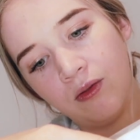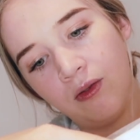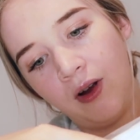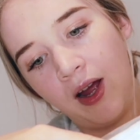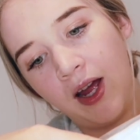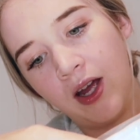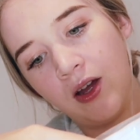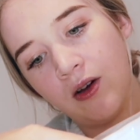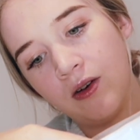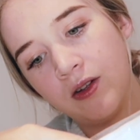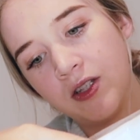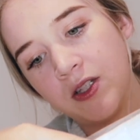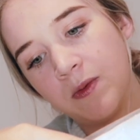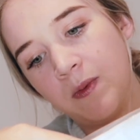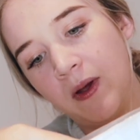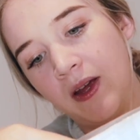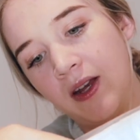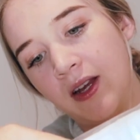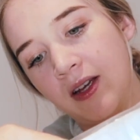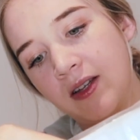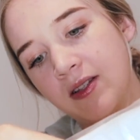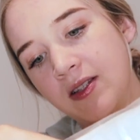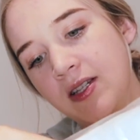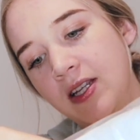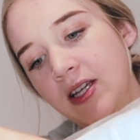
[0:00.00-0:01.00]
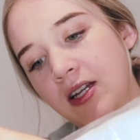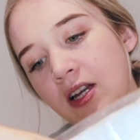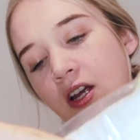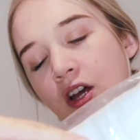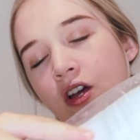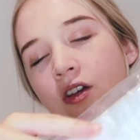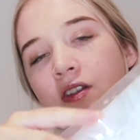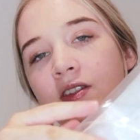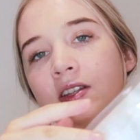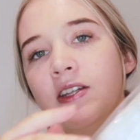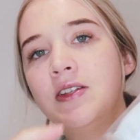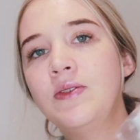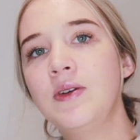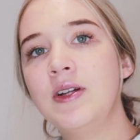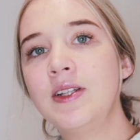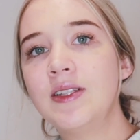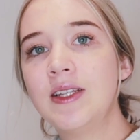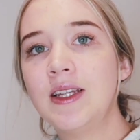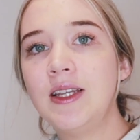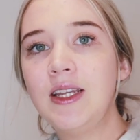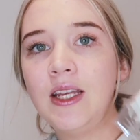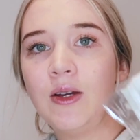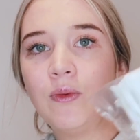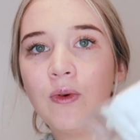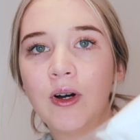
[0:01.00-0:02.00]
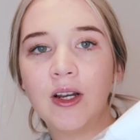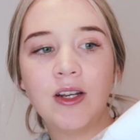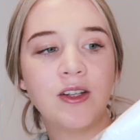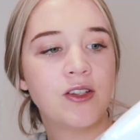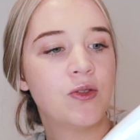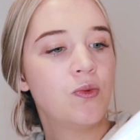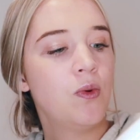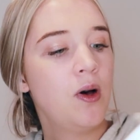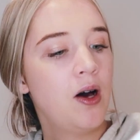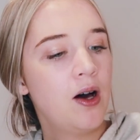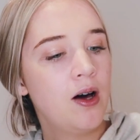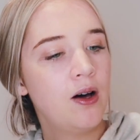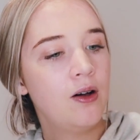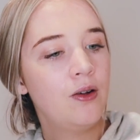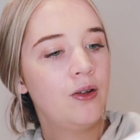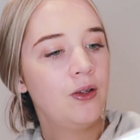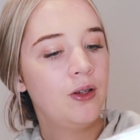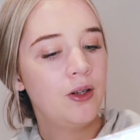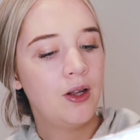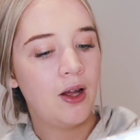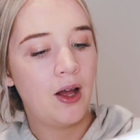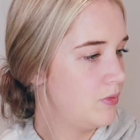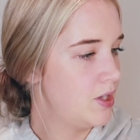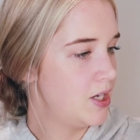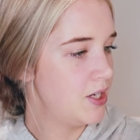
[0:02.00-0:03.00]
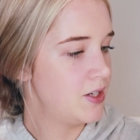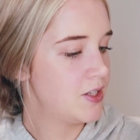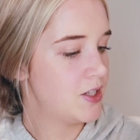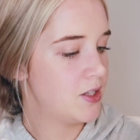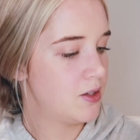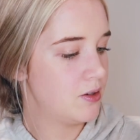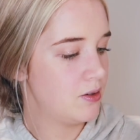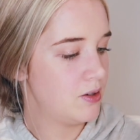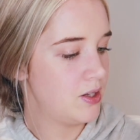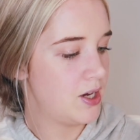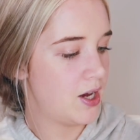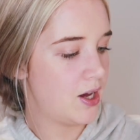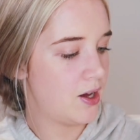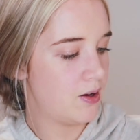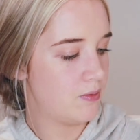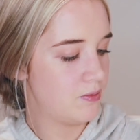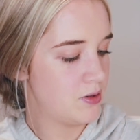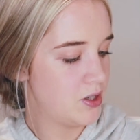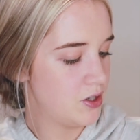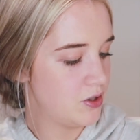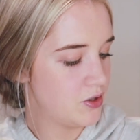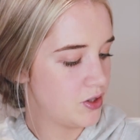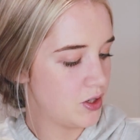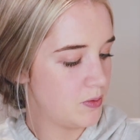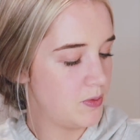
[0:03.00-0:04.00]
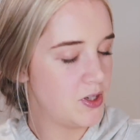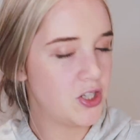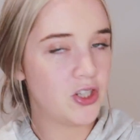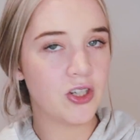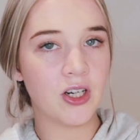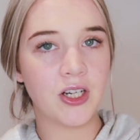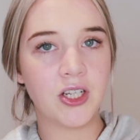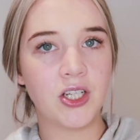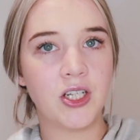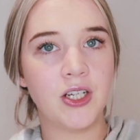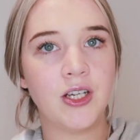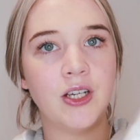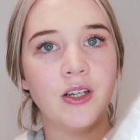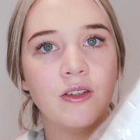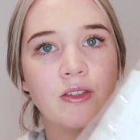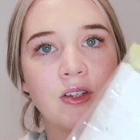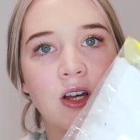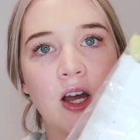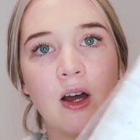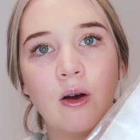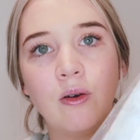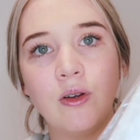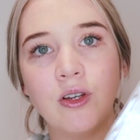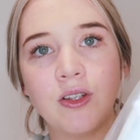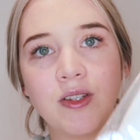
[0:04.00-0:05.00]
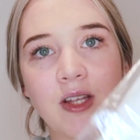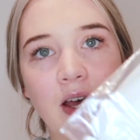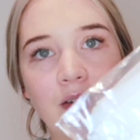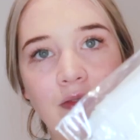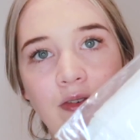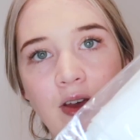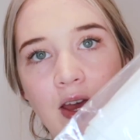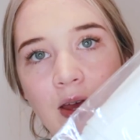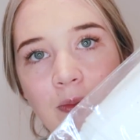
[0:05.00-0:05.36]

rayon spandex knit. This one's a knit one as well. Knit, yeah, so it's gonna be stretchy. So I'll use that for